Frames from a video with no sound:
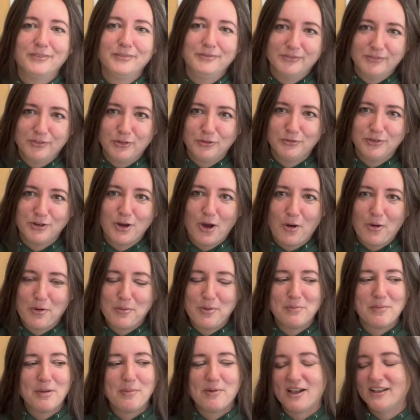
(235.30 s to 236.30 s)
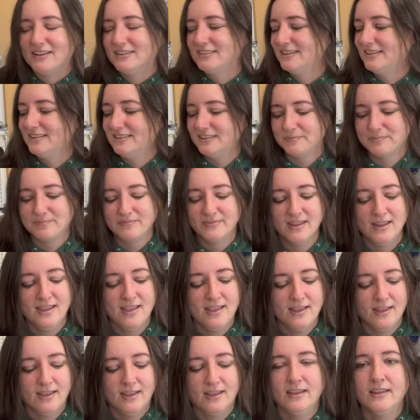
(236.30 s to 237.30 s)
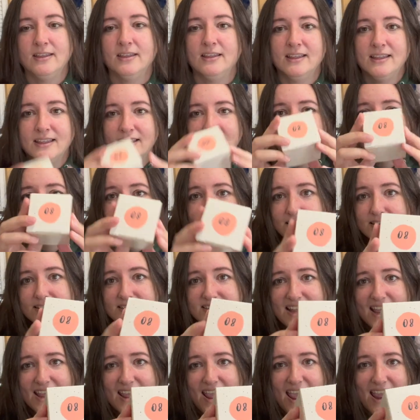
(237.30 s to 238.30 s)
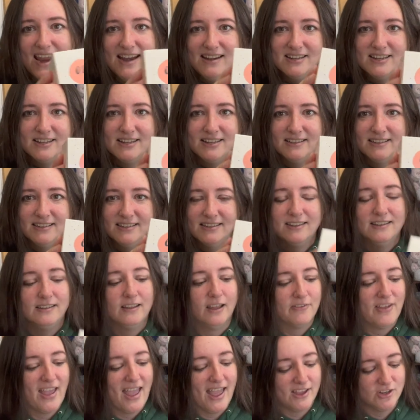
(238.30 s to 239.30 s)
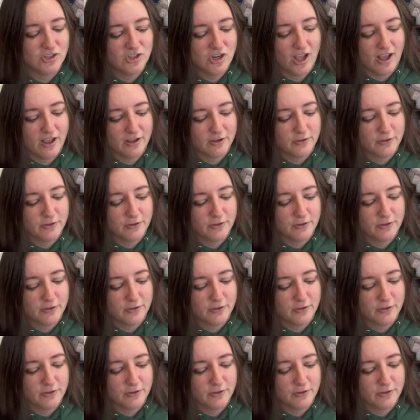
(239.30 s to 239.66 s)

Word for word: configure where I put my boxes. Day eight of hedgehog